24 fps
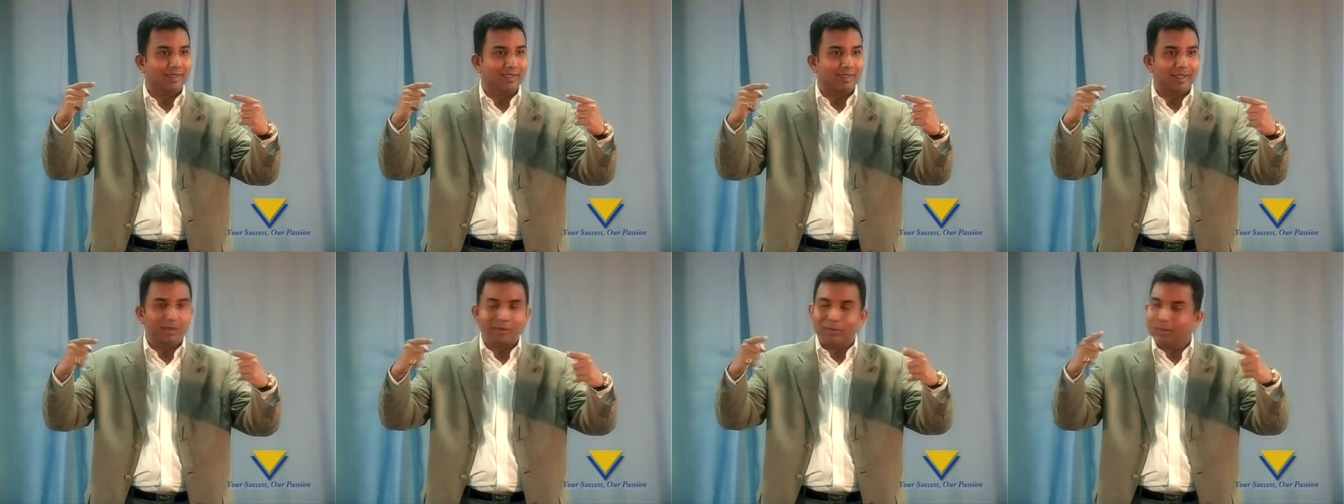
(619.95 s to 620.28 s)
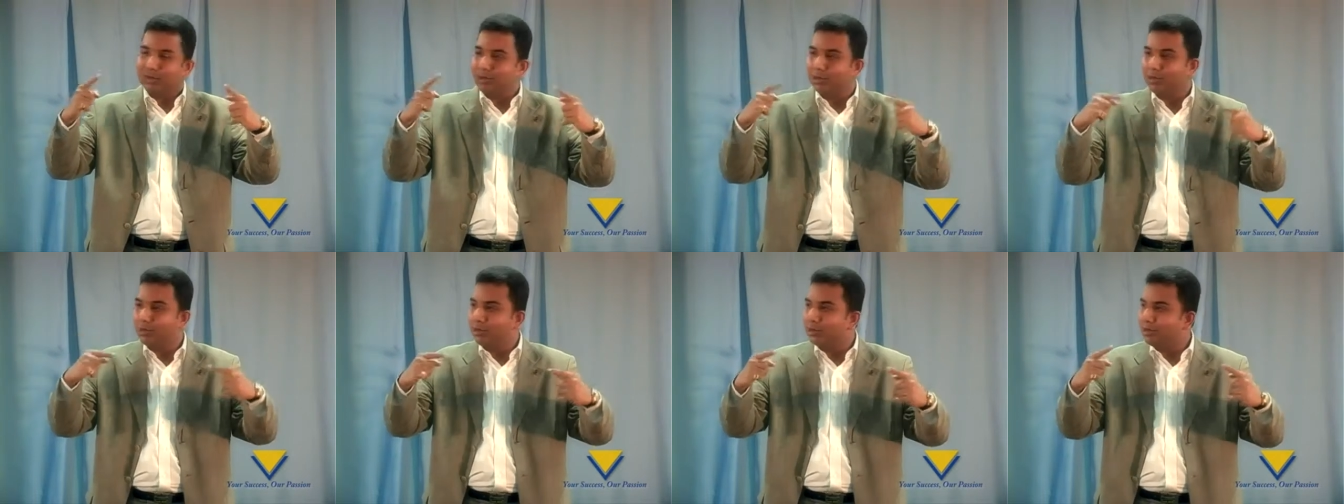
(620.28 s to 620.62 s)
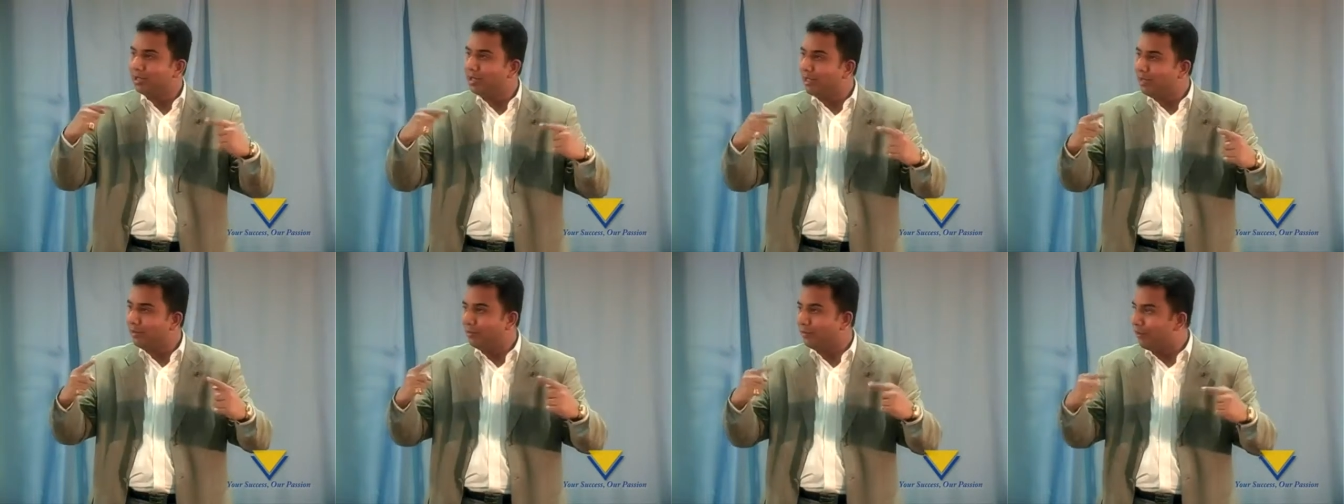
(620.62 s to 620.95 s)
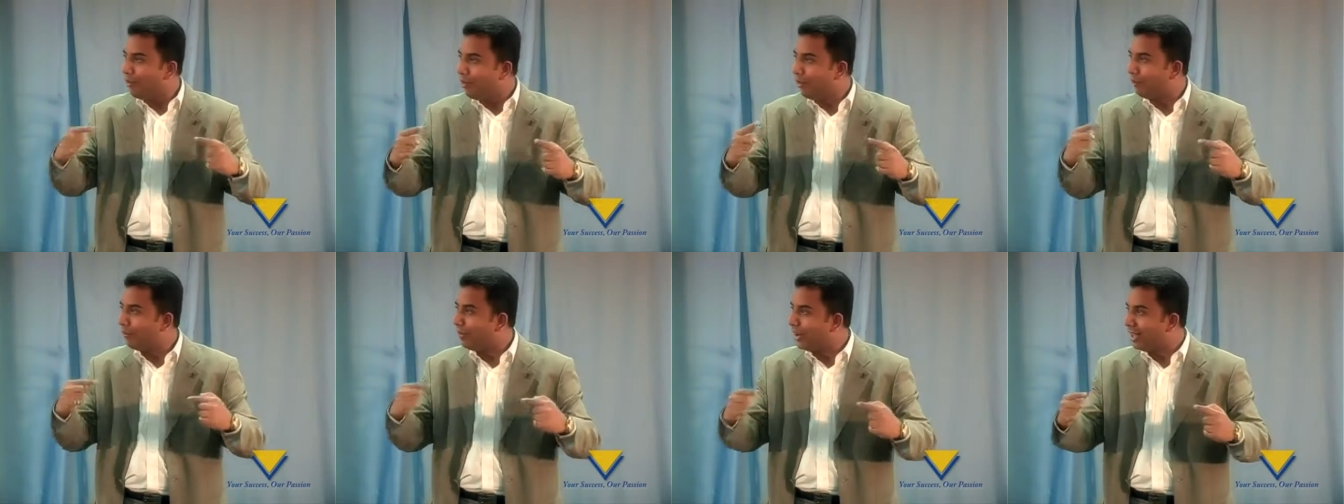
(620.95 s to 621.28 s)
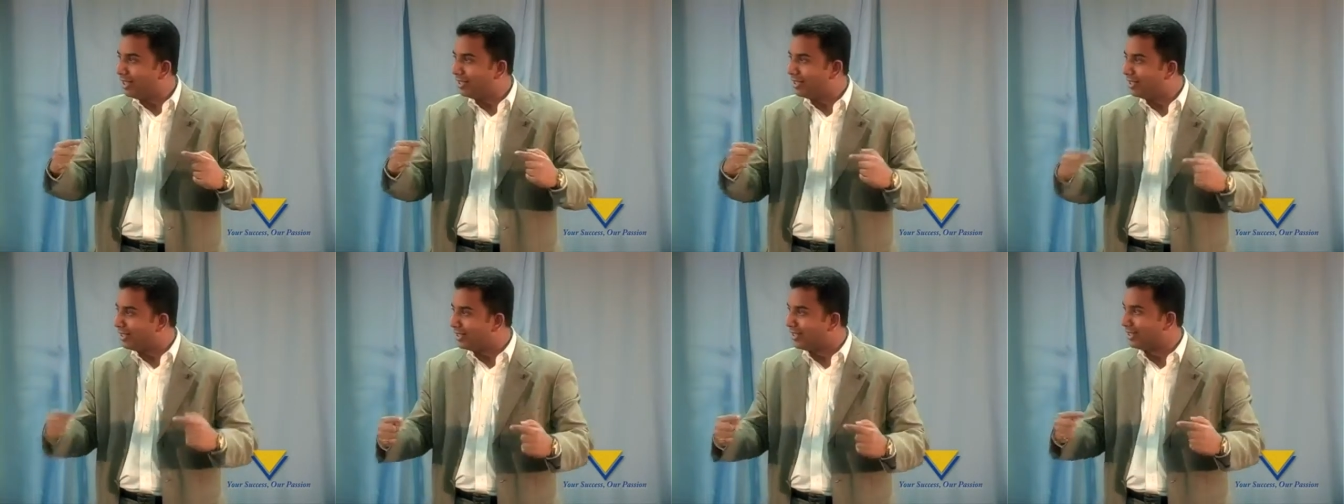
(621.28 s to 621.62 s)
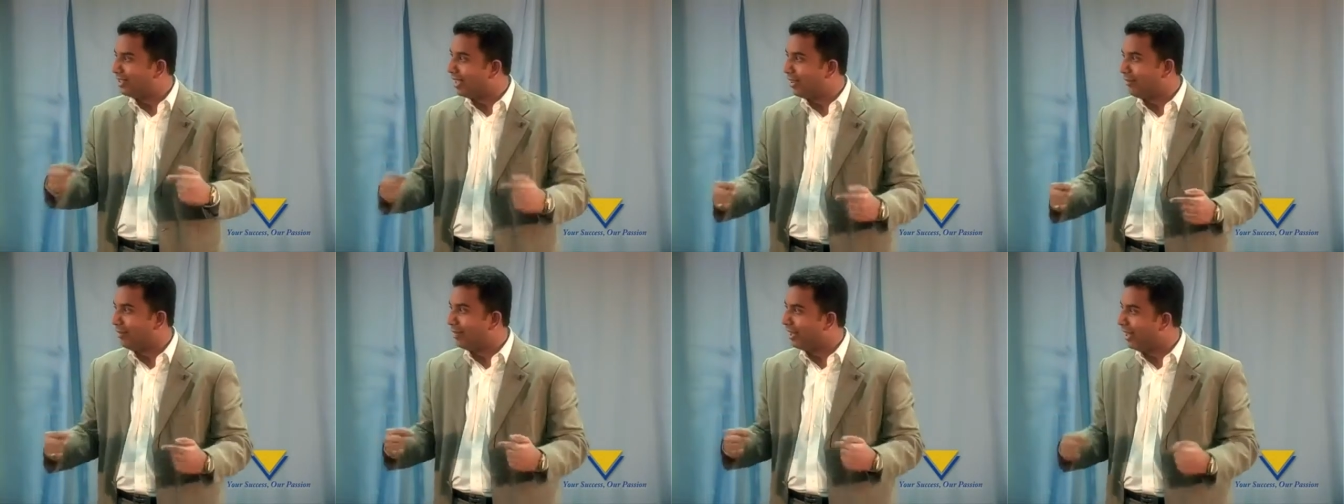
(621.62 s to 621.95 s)
number 2, 3, 4, 5, 6,
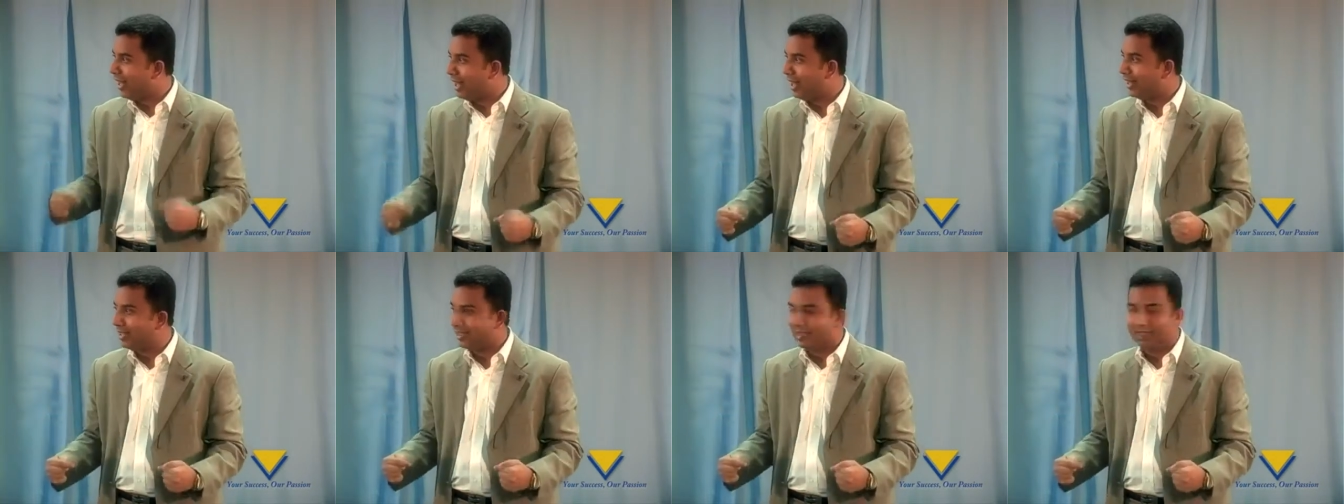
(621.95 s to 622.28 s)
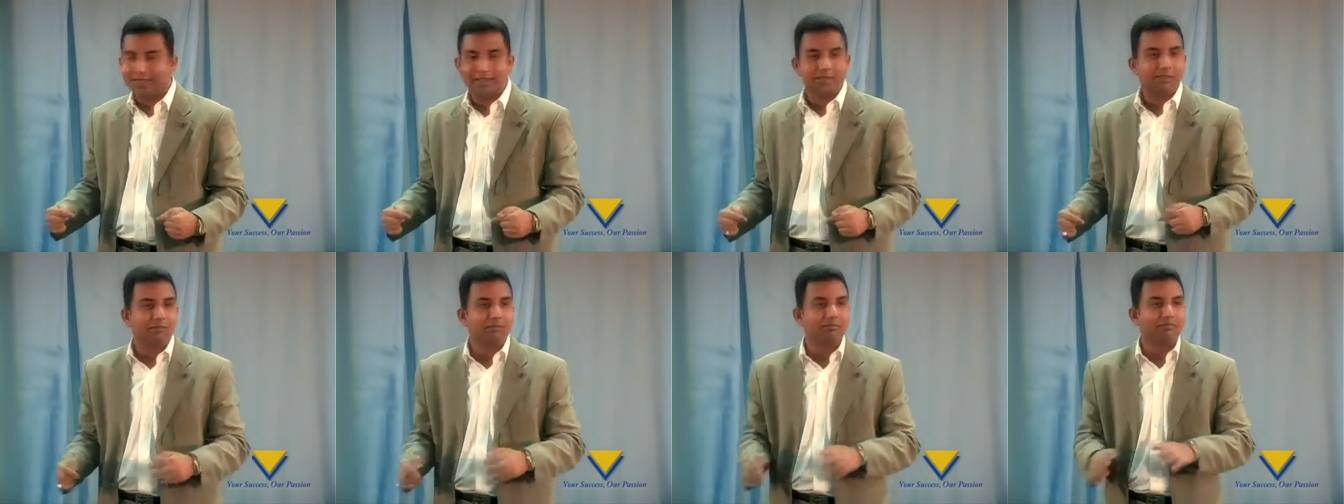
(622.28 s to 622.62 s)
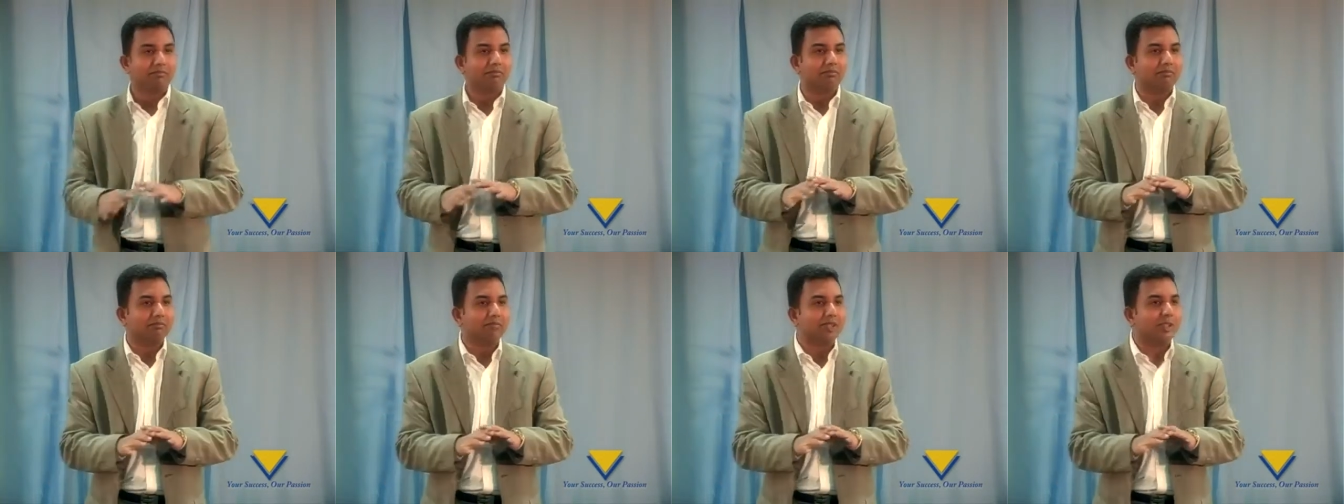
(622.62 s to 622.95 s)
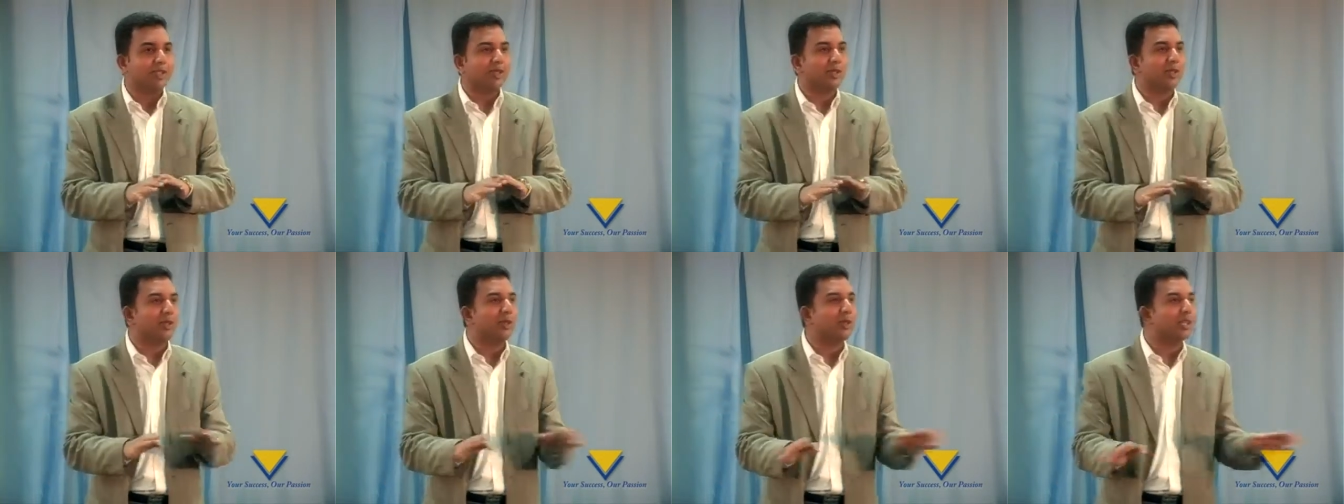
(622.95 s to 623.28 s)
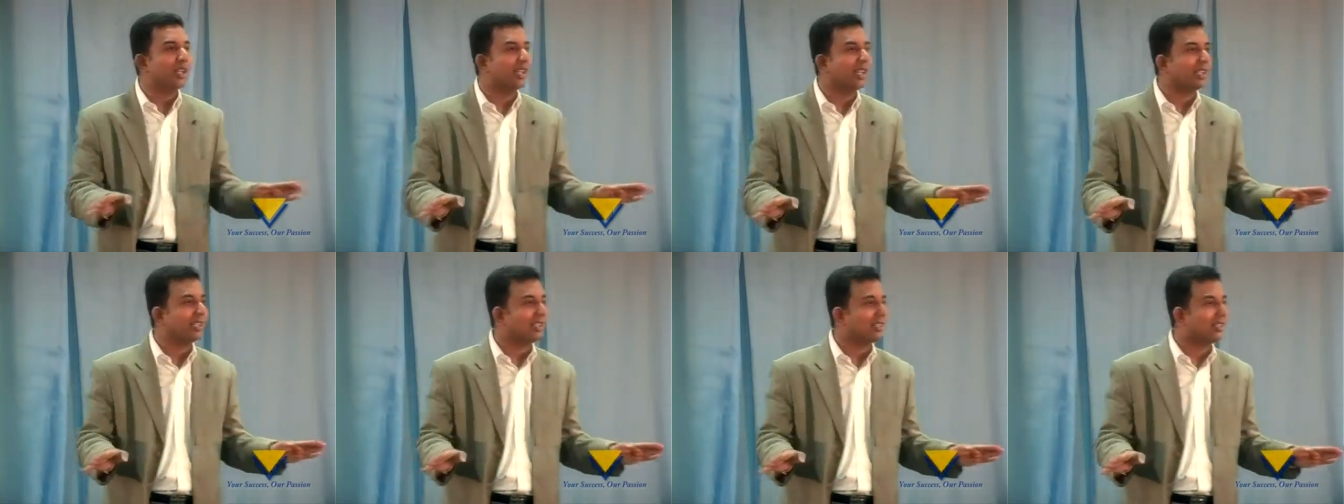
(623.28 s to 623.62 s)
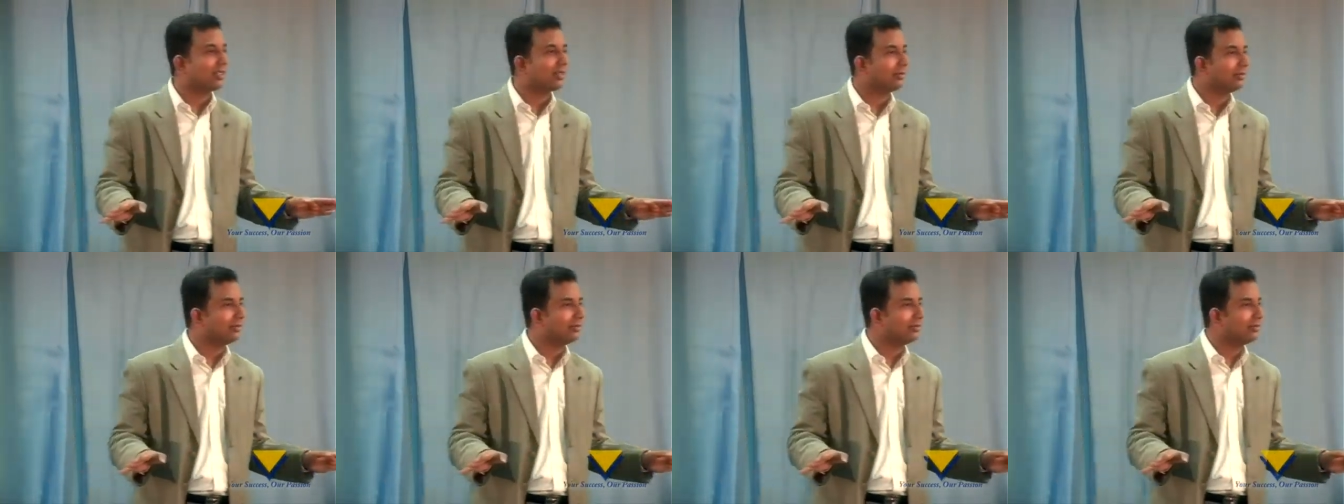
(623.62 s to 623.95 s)
7, 8 is
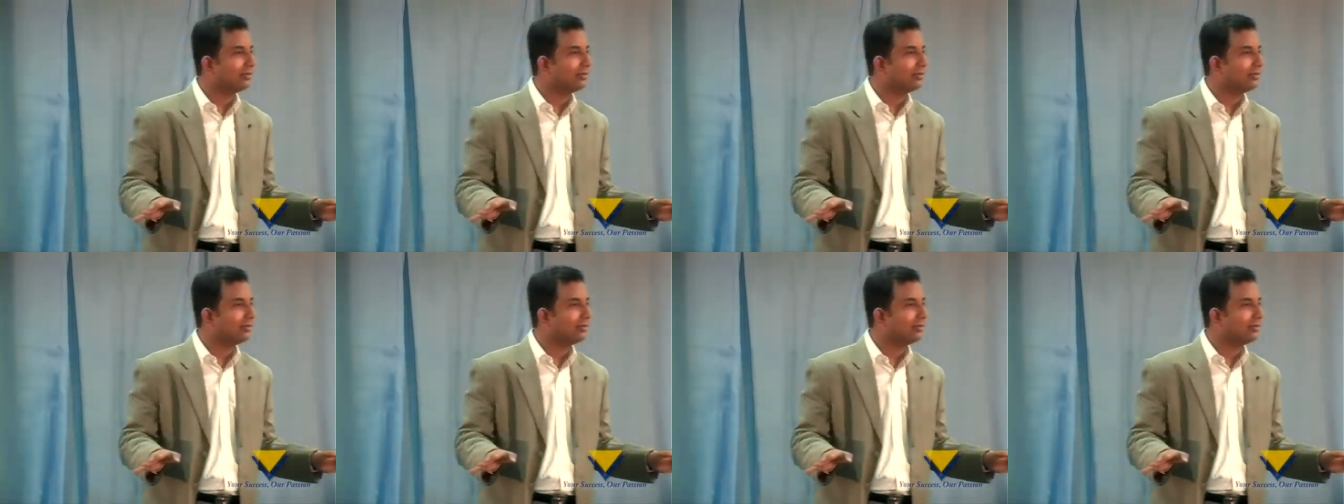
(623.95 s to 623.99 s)
useless.